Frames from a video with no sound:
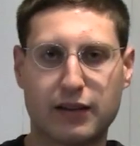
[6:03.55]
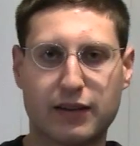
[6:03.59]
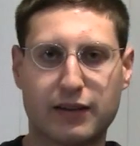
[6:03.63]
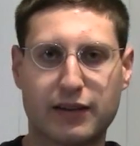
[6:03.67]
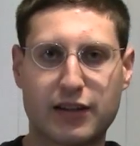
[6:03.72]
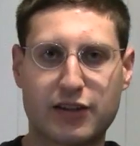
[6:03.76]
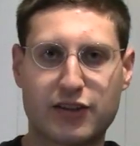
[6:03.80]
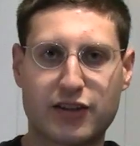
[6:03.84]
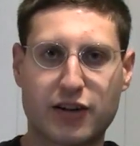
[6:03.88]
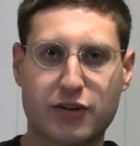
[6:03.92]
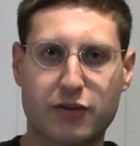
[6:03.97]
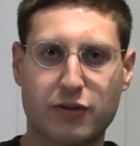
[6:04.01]

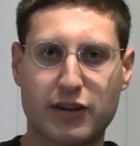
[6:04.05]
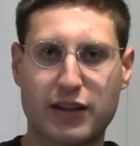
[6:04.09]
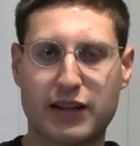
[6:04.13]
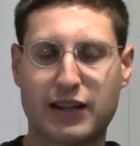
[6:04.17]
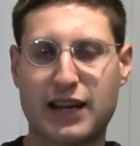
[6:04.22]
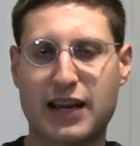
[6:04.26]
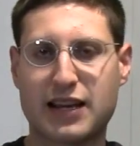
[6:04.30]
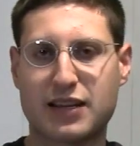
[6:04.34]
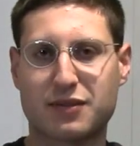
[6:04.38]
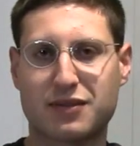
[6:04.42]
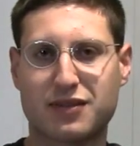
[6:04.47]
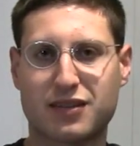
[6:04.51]
that's generally the
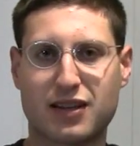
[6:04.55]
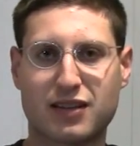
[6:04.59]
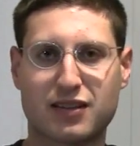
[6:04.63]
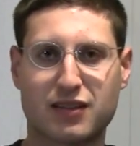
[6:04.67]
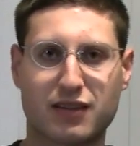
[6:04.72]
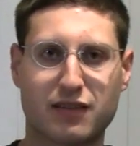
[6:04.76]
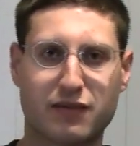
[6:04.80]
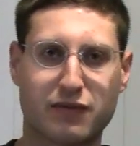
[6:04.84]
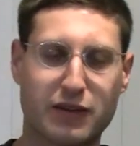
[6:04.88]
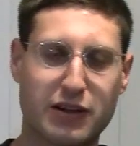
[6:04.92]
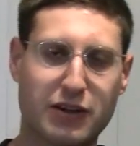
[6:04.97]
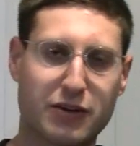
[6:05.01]
case with
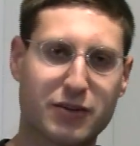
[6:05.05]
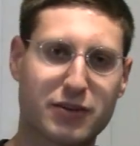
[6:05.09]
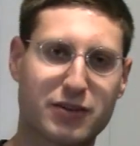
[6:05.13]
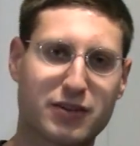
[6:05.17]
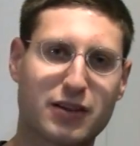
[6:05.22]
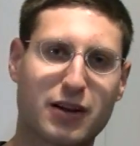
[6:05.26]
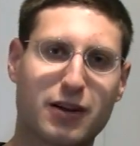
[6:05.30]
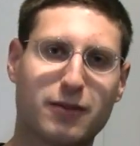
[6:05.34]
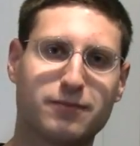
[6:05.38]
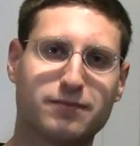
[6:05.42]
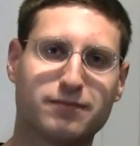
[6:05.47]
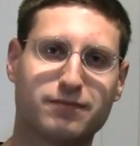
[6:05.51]
sensitive ears,
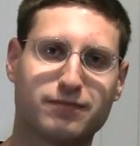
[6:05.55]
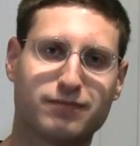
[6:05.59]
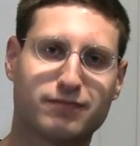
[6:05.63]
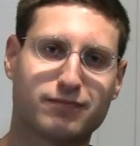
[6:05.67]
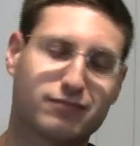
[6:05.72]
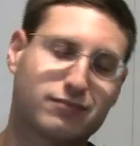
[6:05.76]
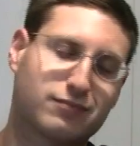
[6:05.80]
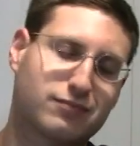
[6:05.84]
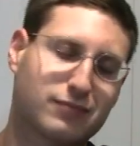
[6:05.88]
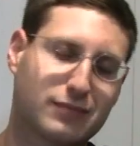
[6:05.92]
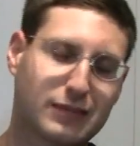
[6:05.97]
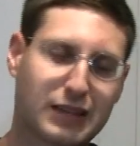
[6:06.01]
so
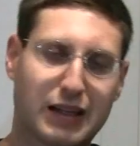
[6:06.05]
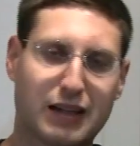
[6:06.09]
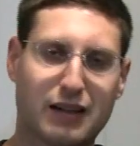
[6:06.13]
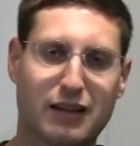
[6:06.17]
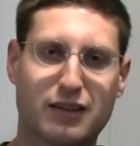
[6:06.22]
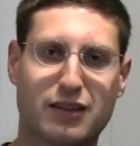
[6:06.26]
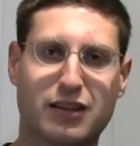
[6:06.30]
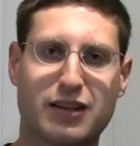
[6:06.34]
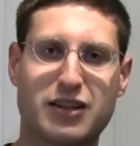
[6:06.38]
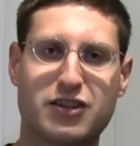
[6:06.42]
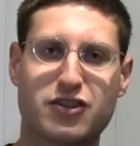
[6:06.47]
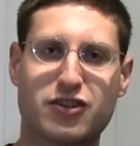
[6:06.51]

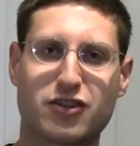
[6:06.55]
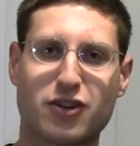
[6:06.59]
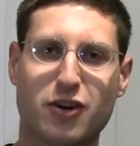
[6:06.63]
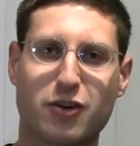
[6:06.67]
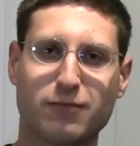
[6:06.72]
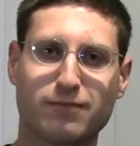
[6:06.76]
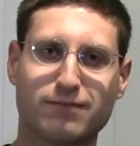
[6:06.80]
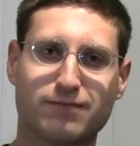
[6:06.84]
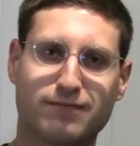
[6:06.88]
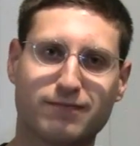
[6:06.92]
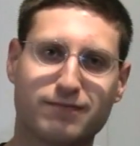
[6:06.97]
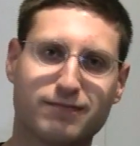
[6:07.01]
to each his
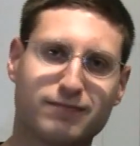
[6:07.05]
own.